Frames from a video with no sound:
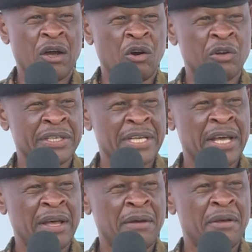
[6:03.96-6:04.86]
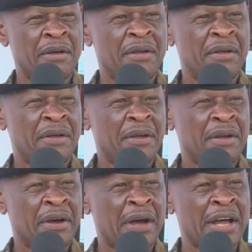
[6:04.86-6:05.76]
on the
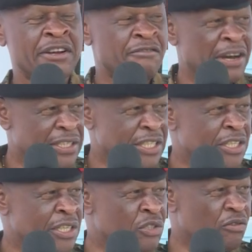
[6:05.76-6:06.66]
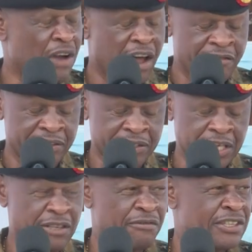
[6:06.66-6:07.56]
uh, advantages of having
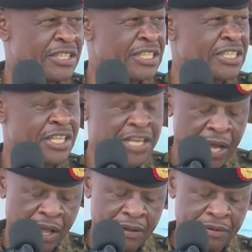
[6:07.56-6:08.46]
such a facility here.